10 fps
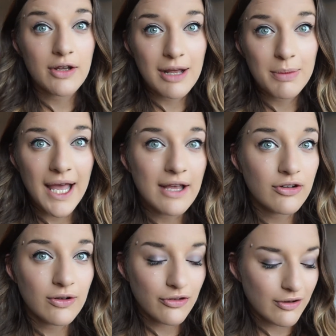good
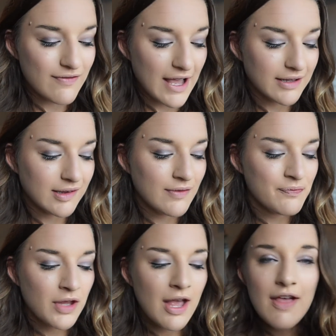application onto your face.
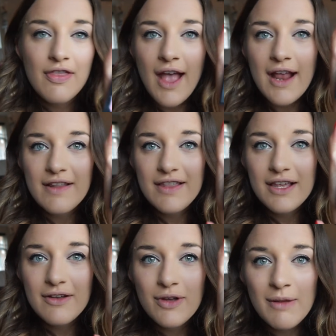Then
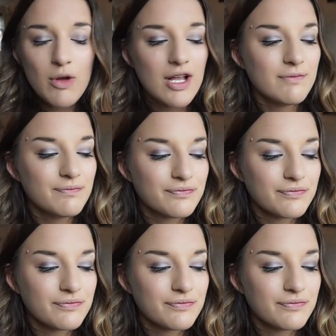the cream one